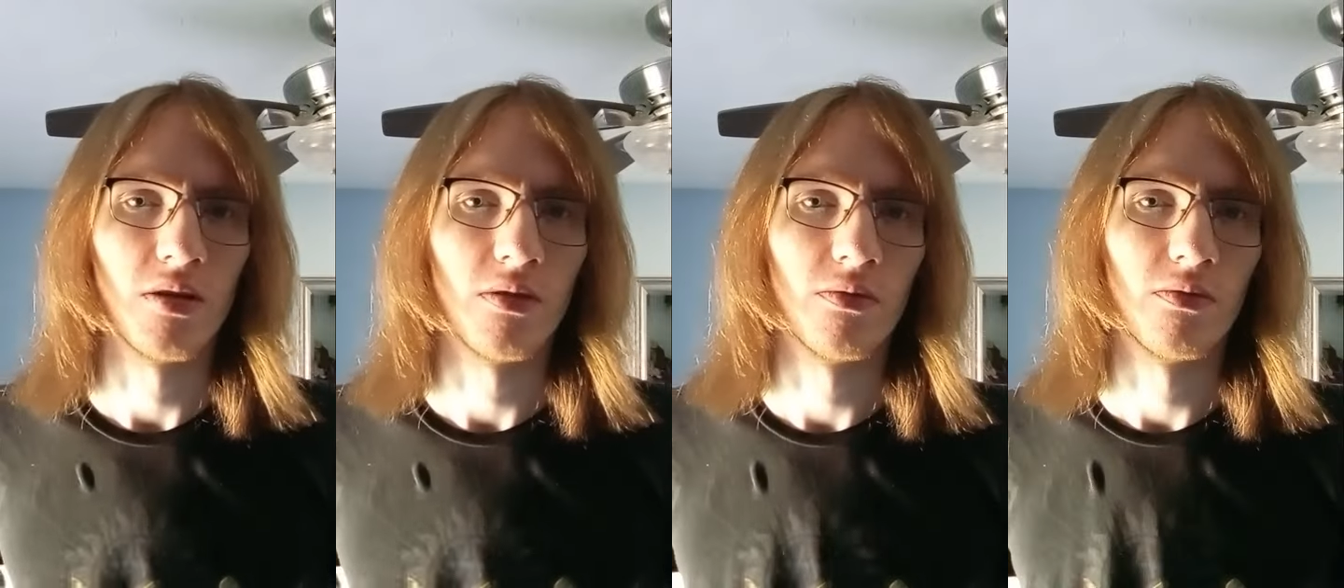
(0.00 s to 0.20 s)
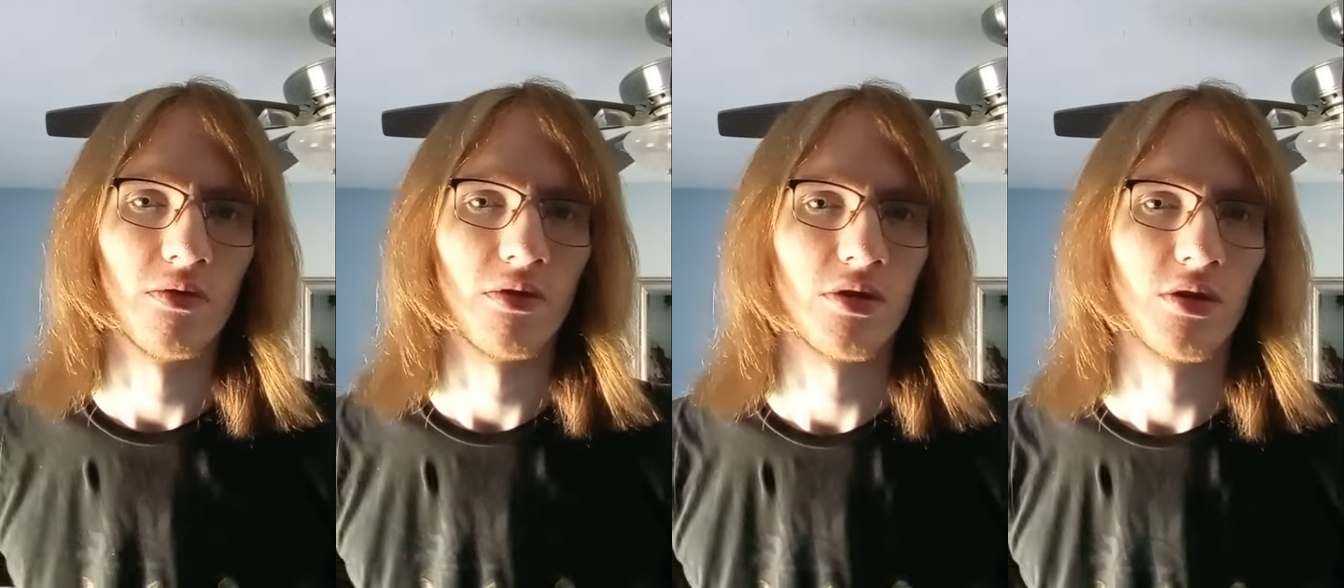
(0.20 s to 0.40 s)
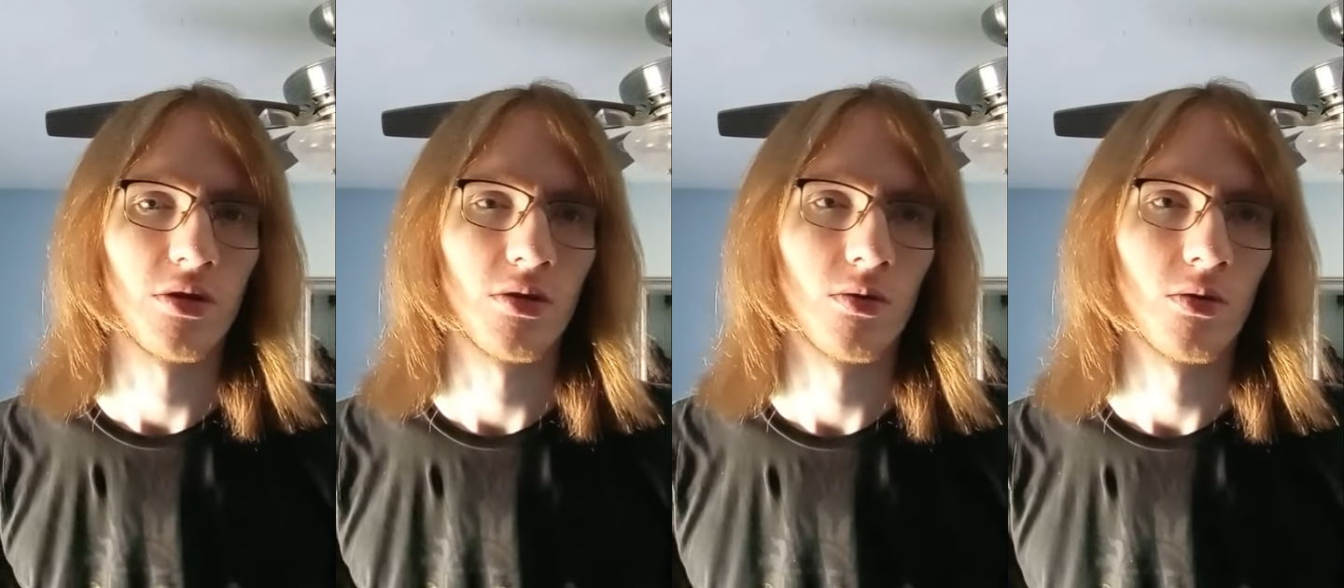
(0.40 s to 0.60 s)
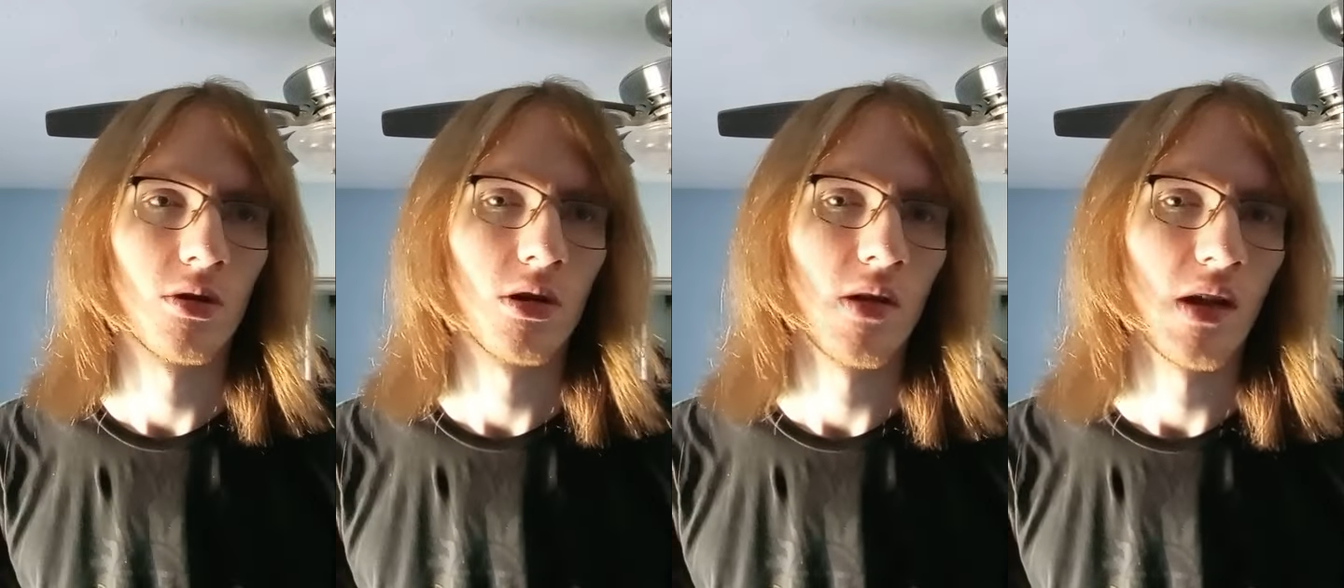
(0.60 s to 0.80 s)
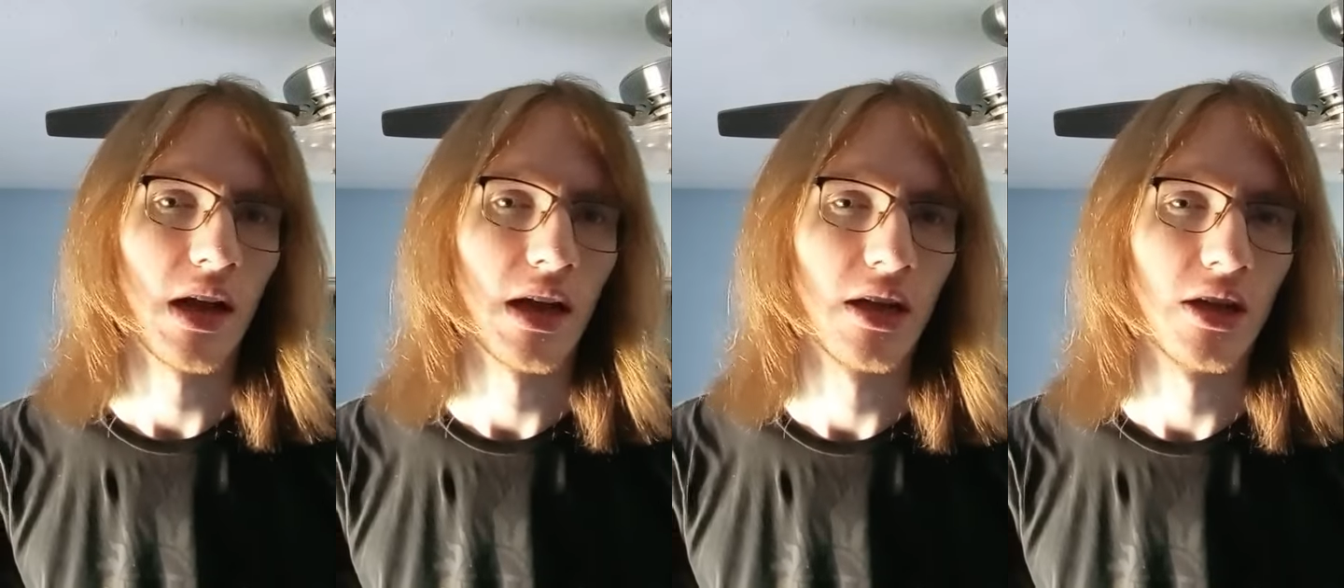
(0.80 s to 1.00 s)

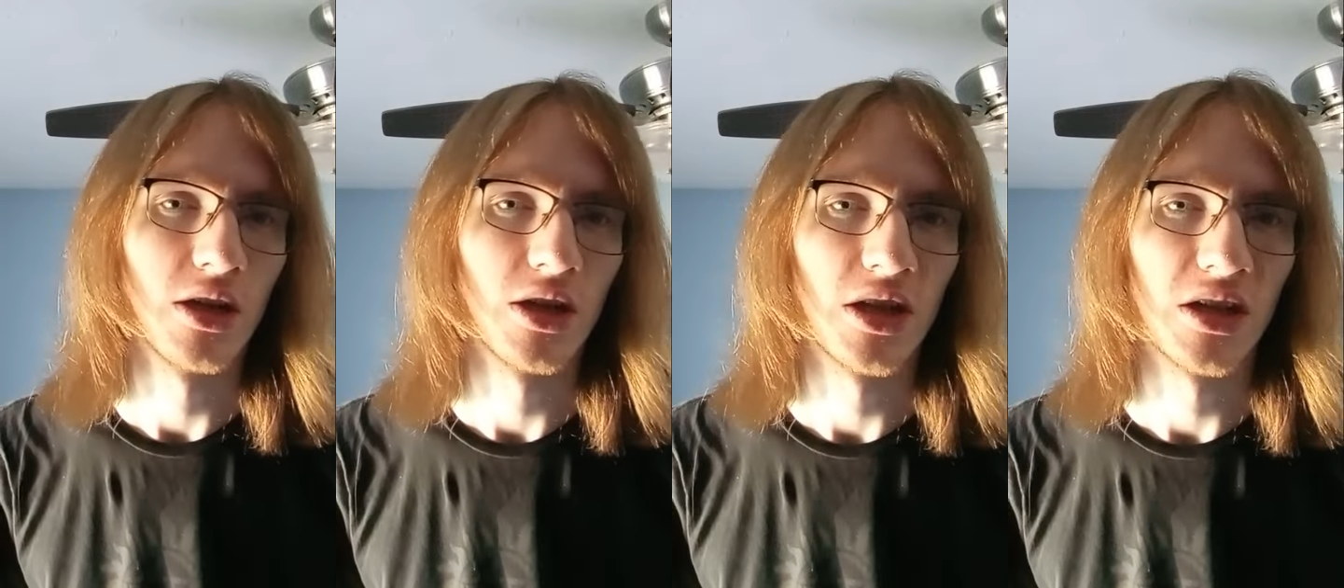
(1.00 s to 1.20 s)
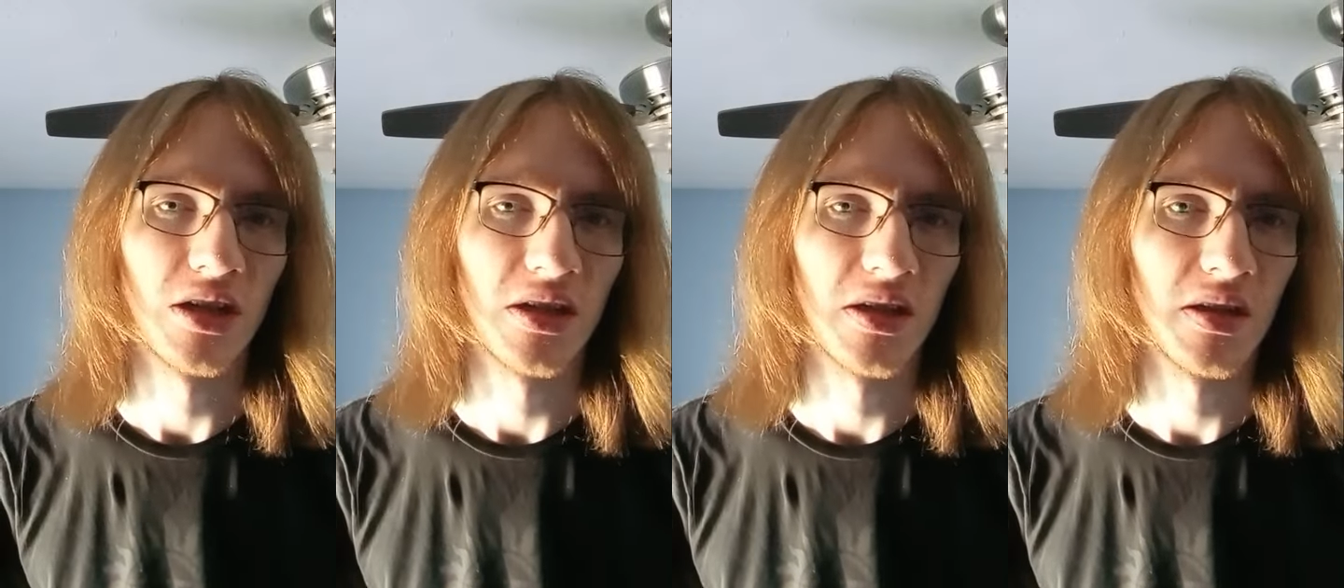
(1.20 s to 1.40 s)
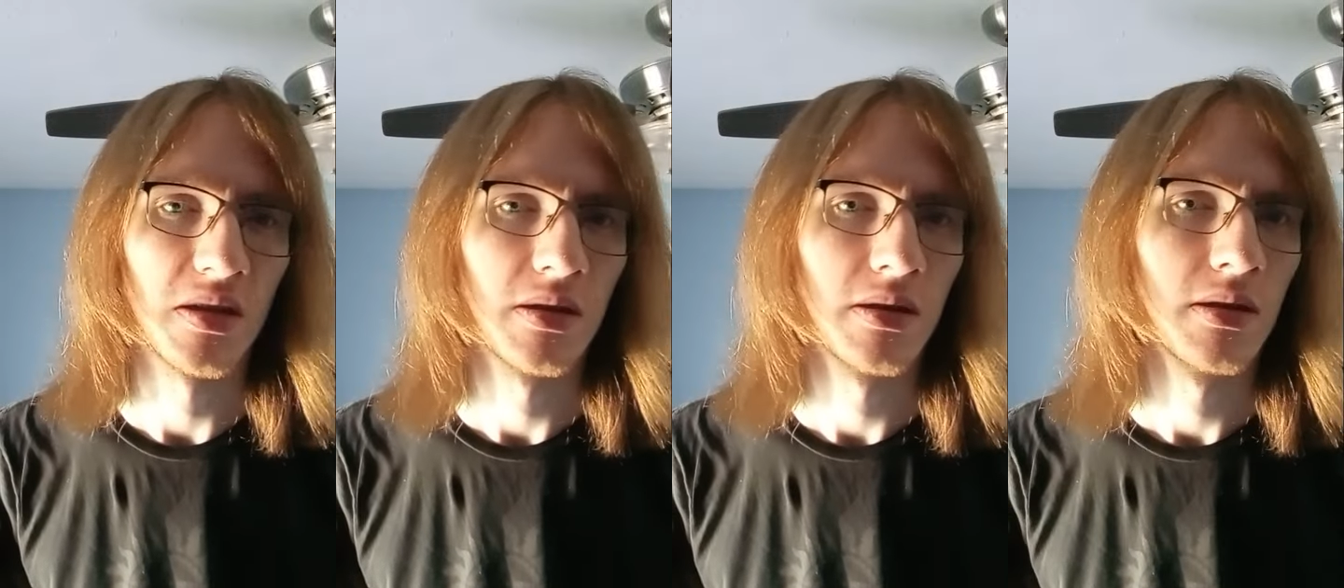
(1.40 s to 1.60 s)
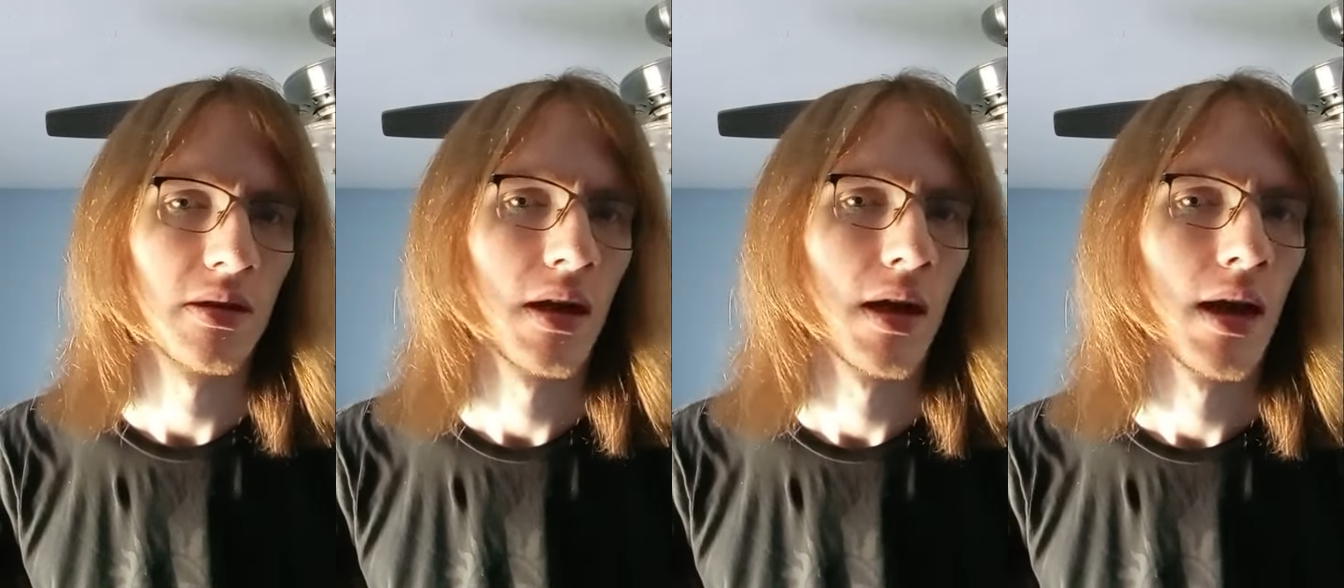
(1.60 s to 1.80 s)
visceral and just